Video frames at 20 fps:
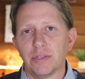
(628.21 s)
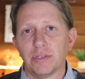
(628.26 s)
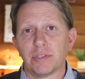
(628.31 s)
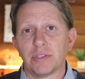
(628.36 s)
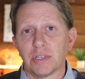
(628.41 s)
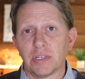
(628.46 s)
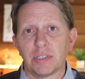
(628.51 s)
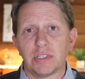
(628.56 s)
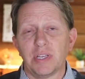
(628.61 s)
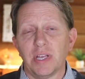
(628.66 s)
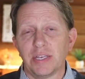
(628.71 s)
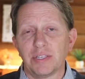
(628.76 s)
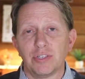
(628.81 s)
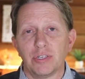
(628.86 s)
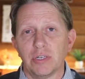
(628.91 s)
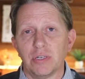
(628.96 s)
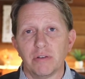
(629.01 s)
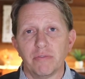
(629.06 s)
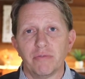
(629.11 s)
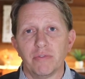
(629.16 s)
the
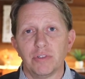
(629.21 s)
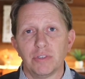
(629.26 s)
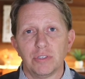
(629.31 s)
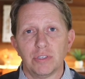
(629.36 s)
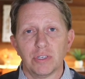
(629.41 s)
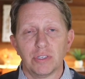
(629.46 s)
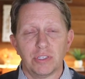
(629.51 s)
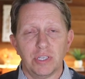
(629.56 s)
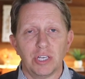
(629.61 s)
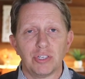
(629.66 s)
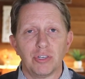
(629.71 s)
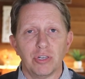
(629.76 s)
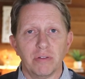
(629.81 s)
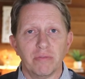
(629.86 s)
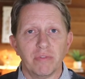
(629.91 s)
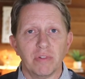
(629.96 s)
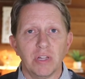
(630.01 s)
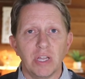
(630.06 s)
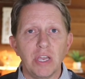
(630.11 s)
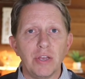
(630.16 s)
succession of succession
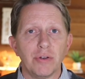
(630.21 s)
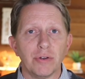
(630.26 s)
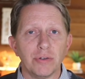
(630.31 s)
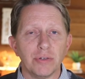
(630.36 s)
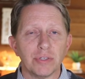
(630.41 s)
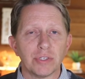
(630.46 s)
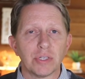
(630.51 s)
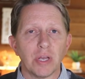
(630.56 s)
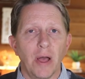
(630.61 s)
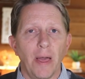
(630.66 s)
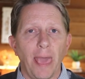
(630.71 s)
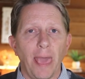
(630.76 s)
of leaders